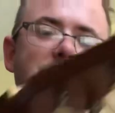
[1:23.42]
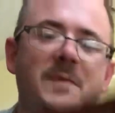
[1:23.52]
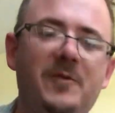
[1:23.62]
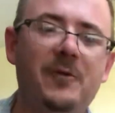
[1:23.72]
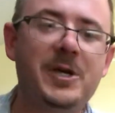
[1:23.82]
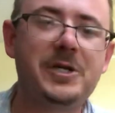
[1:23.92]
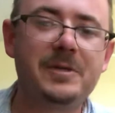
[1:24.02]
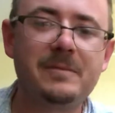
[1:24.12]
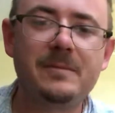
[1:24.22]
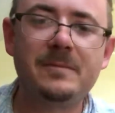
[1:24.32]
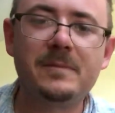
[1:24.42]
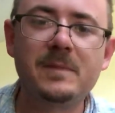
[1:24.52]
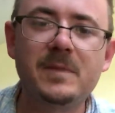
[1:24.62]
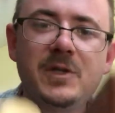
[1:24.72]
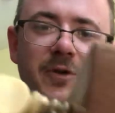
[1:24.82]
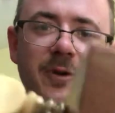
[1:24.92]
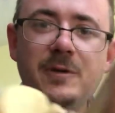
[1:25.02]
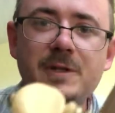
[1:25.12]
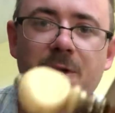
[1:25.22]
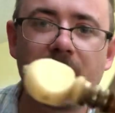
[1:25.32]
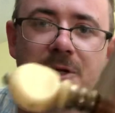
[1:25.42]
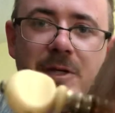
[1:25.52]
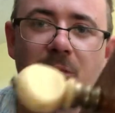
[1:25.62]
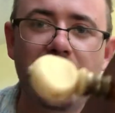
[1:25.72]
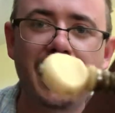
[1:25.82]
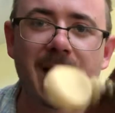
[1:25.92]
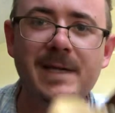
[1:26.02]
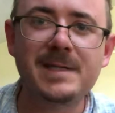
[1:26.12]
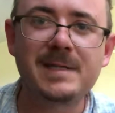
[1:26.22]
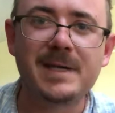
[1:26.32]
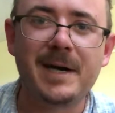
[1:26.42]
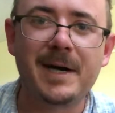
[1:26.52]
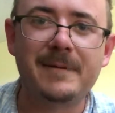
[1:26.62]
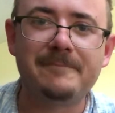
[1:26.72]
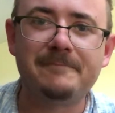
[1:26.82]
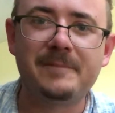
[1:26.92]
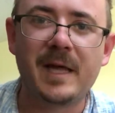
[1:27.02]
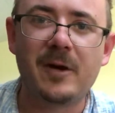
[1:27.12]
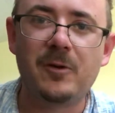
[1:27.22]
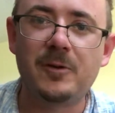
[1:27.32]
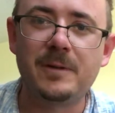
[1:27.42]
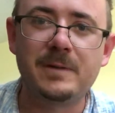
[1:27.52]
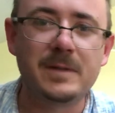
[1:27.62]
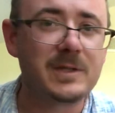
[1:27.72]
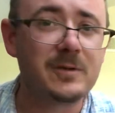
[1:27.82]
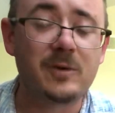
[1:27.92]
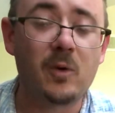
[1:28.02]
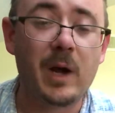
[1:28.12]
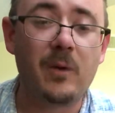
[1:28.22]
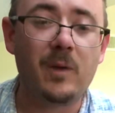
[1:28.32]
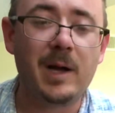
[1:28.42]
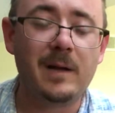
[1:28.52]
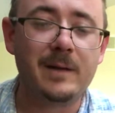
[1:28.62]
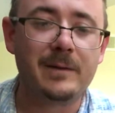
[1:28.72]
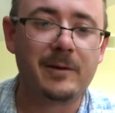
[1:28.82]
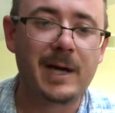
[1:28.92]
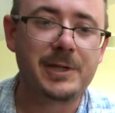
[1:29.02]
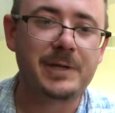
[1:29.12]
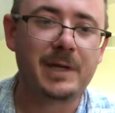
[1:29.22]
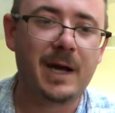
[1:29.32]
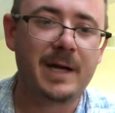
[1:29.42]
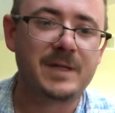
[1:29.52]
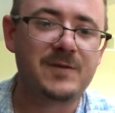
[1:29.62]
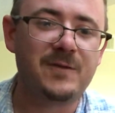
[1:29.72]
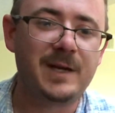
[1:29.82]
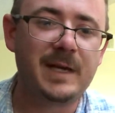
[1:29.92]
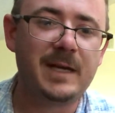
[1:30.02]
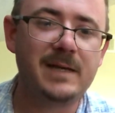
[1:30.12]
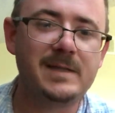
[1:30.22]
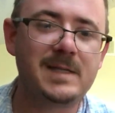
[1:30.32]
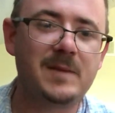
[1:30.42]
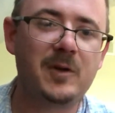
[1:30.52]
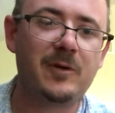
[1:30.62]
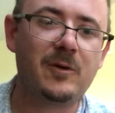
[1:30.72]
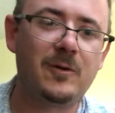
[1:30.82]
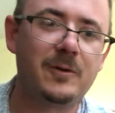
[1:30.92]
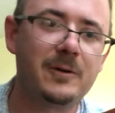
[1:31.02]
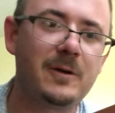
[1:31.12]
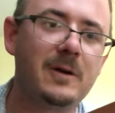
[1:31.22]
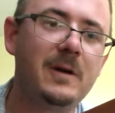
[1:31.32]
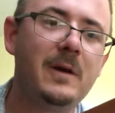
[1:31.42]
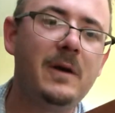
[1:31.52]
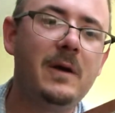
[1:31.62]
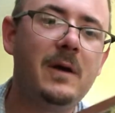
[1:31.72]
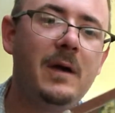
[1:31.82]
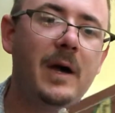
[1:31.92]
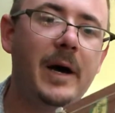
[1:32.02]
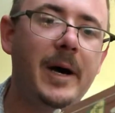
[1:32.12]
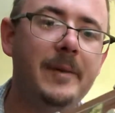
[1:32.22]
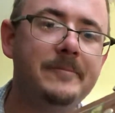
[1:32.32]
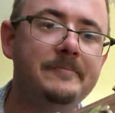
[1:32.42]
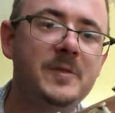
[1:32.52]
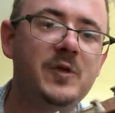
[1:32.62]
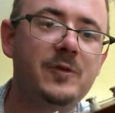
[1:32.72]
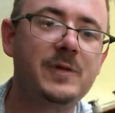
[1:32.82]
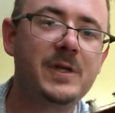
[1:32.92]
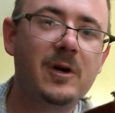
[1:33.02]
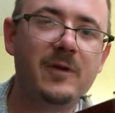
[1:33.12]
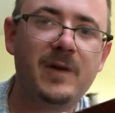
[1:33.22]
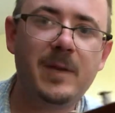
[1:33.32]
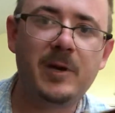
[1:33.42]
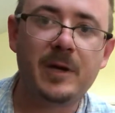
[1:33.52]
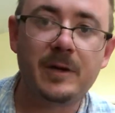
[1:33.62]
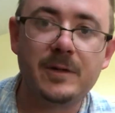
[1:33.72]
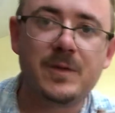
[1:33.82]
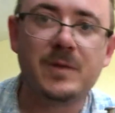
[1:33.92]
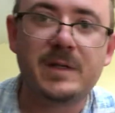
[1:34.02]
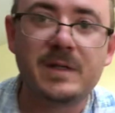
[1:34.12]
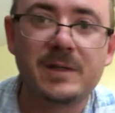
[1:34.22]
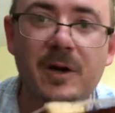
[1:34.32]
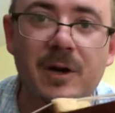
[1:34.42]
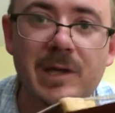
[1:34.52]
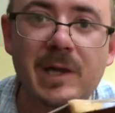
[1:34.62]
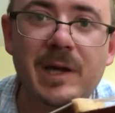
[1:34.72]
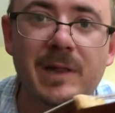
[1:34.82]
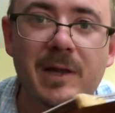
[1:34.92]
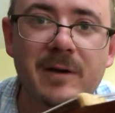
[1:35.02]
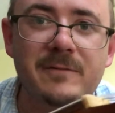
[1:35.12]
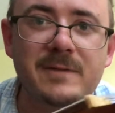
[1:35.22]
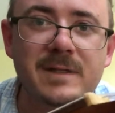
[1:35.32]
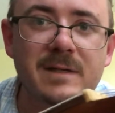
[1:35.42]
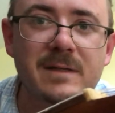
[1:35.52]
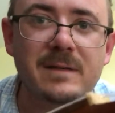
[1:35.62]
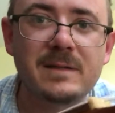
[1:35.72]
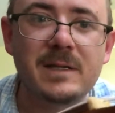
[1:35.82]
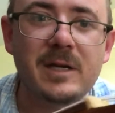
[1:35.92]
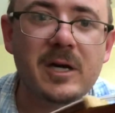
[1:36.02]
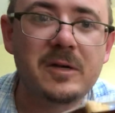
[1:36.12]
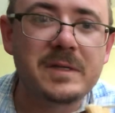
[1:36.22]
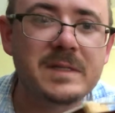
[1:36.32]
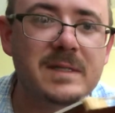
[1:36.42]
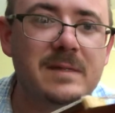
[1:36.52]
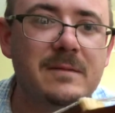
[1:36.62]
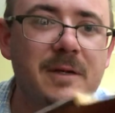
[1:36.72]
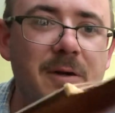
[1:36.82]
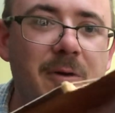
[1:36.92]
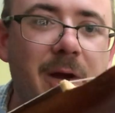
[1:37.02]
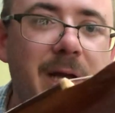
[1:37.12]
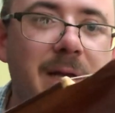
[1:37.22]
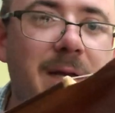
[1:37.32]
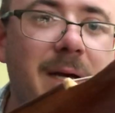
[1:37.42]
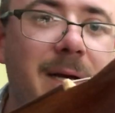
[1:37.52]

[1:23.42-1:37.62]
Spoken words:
The friction tuners are actually quite nice. They hold the tune quite well, and they're actually not as finicky as some other older tuners are. If anybody knows what these are, I'd love to know, because they're great.